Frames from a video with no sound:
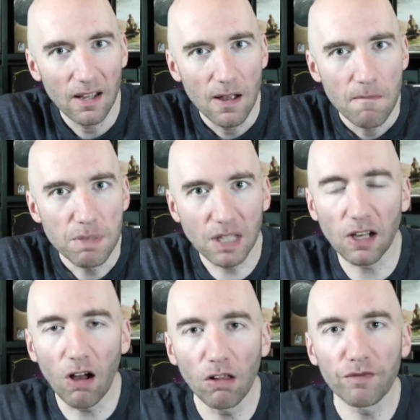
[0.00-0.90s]
Because
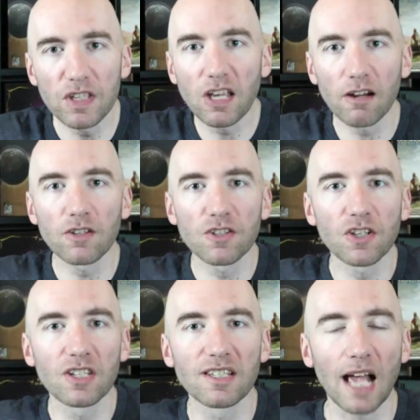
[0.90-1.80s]
all of these characters are
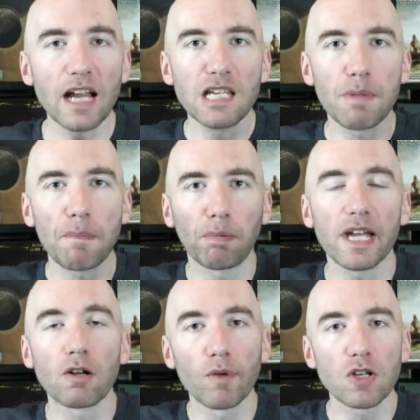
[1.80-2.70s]
designed to be
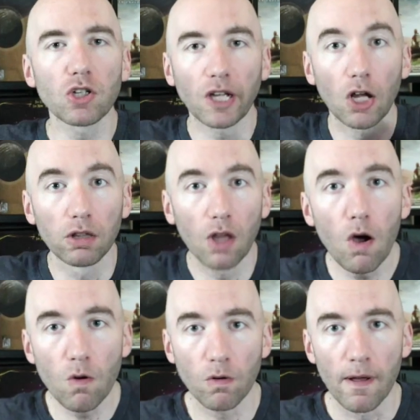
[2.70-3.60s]
played originally
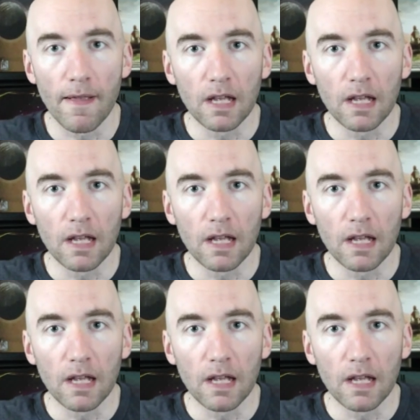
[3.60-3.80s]
alone.